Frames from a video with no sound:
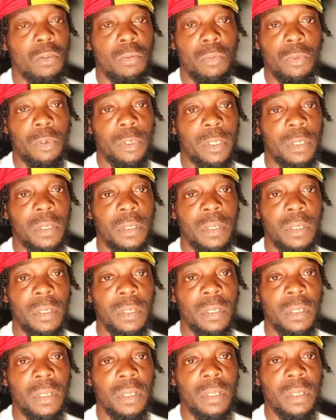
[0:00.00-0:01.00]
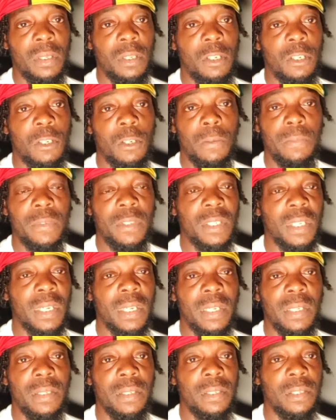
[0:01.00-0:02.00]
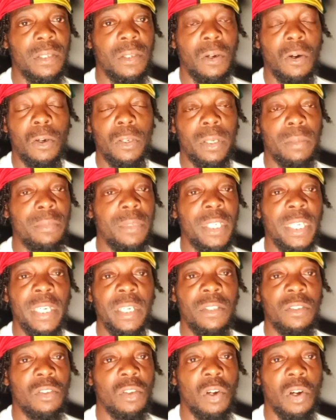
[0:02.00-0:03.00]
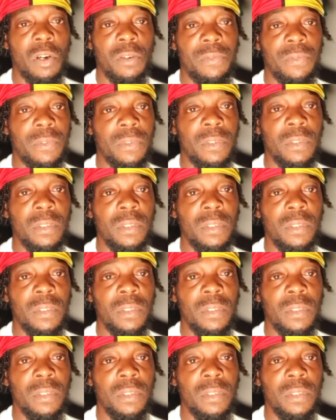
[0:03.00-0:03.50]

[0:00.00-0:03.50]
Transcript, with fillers: no more. You know what I'm saying? All them years off,